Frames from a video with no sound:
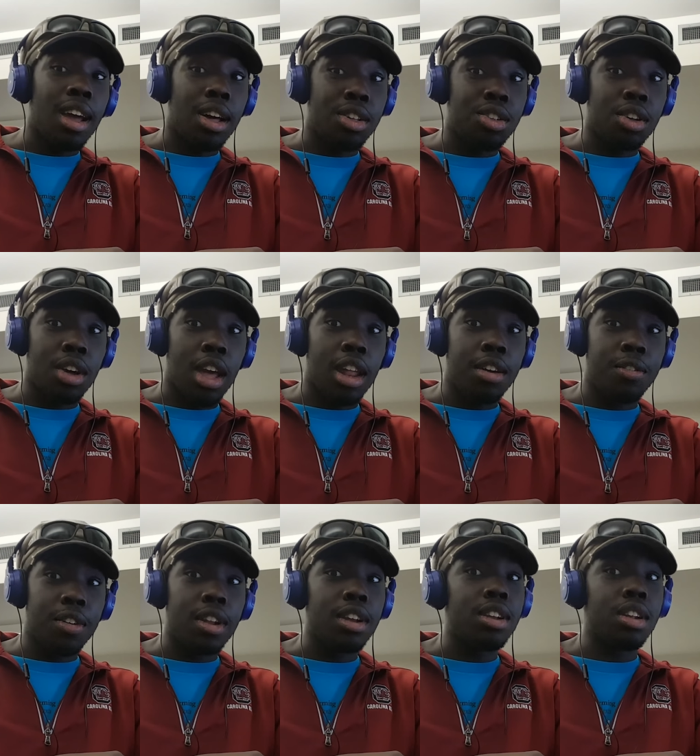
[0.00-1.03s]
I also gotta
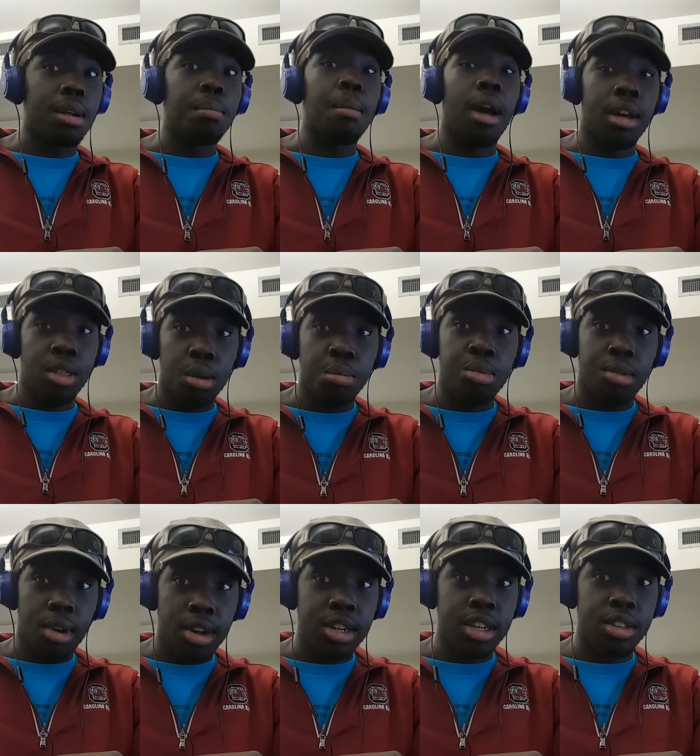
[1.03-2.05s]
finish some other
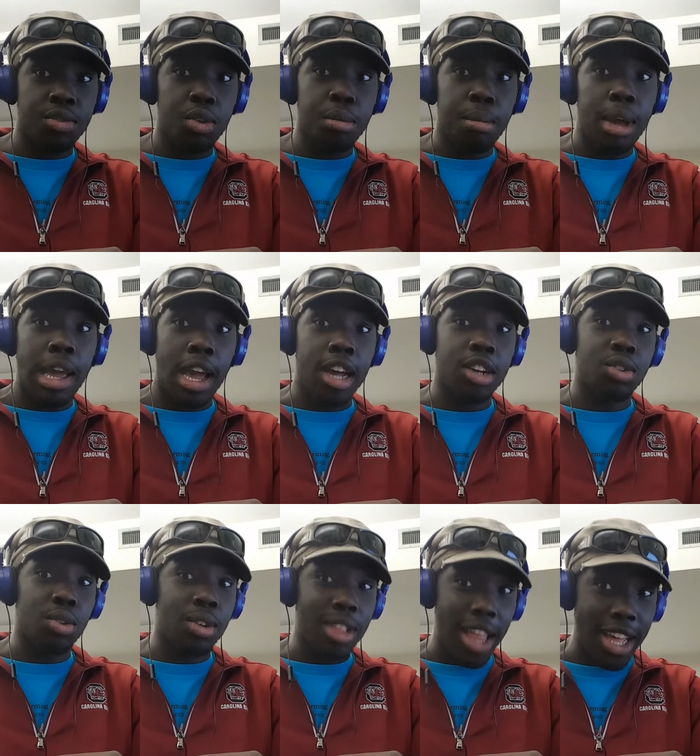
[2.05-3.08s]
projects for my
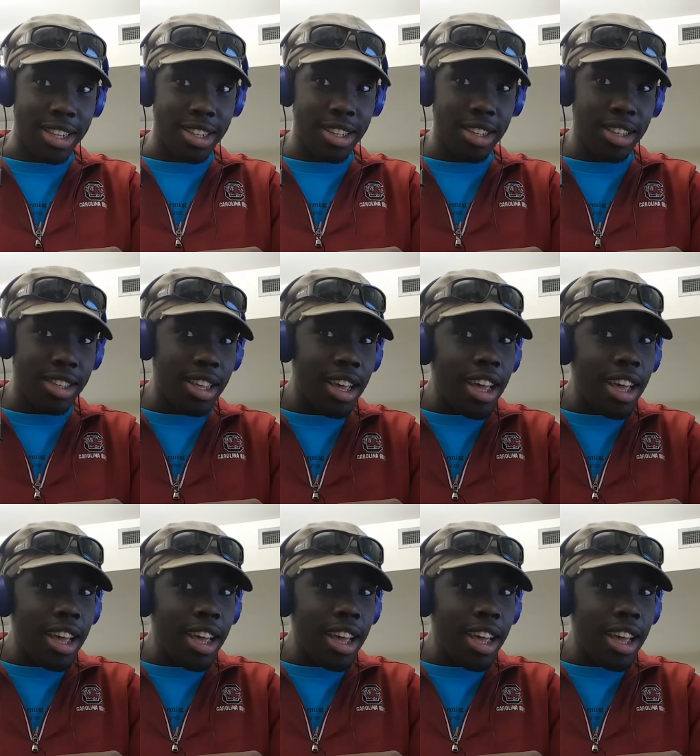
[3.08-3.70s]
actual classes.